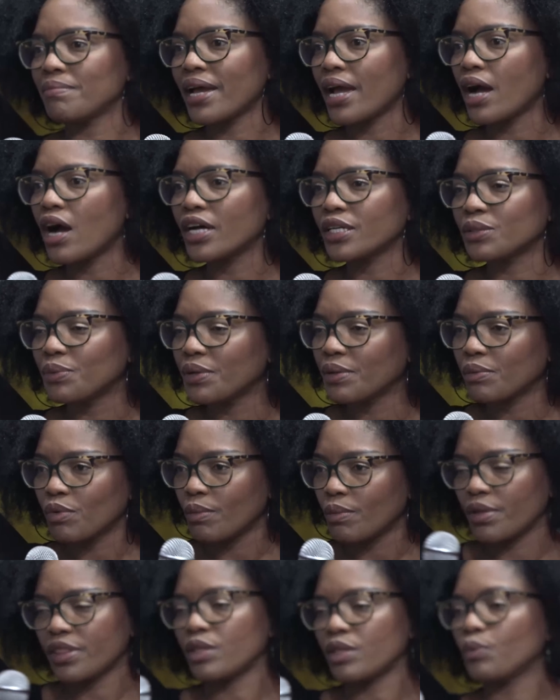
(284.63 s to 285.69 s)
art with
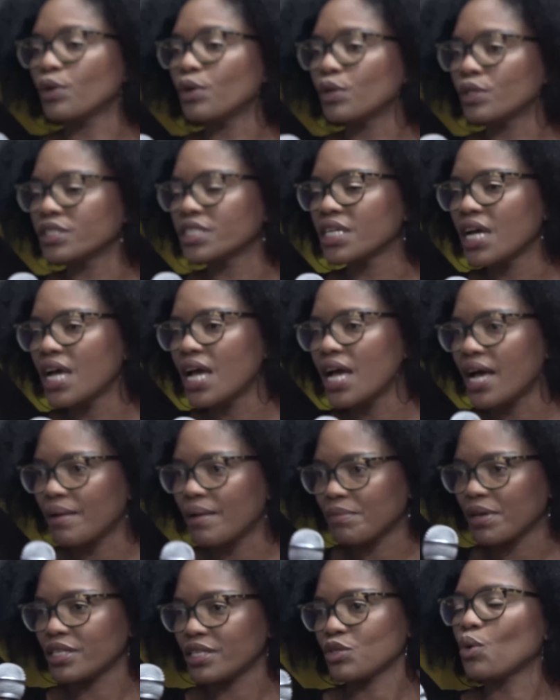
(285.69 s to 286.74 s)
the world,
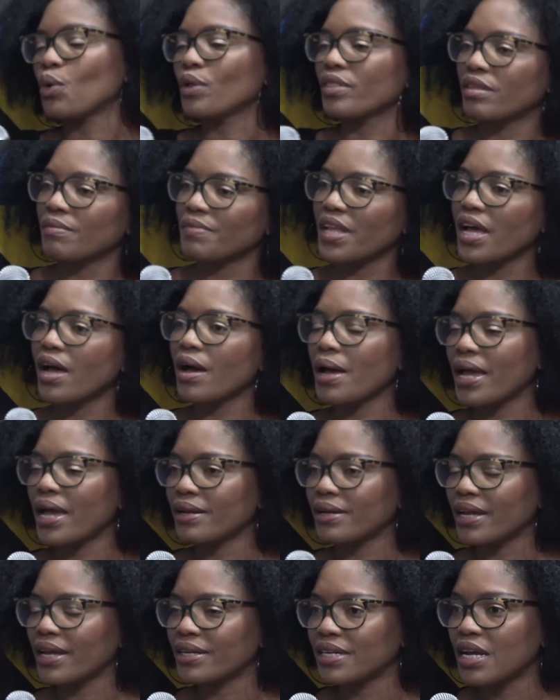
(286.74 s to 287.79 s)
has caught them now,
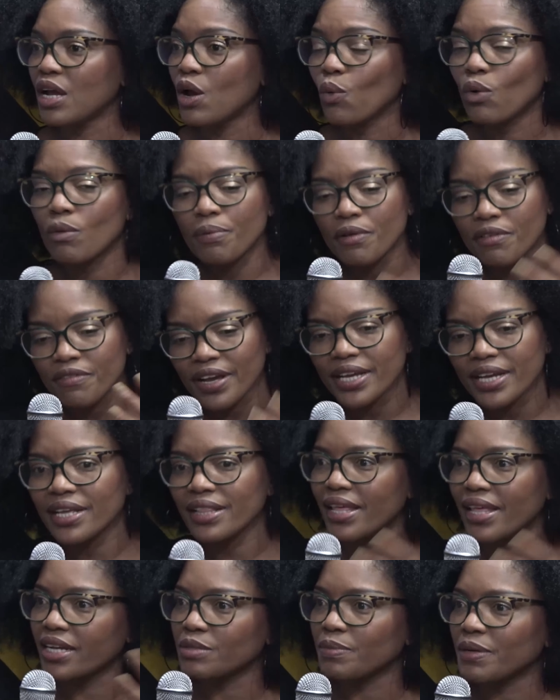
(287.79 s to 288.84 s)
and we're
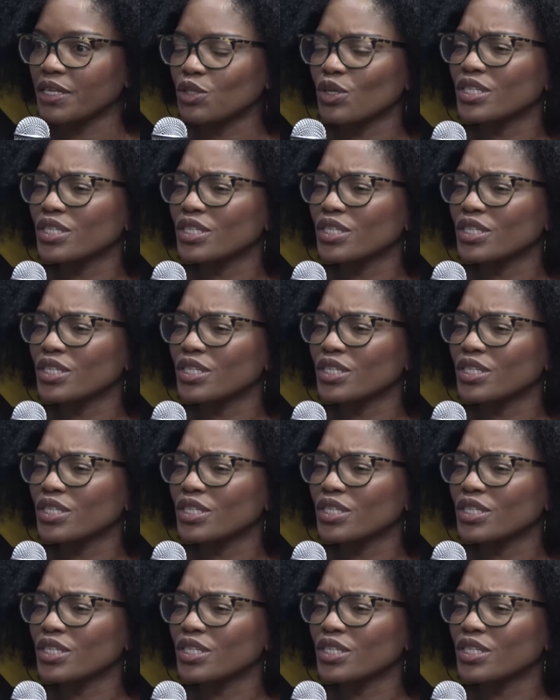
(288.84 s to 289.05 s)
providing that space.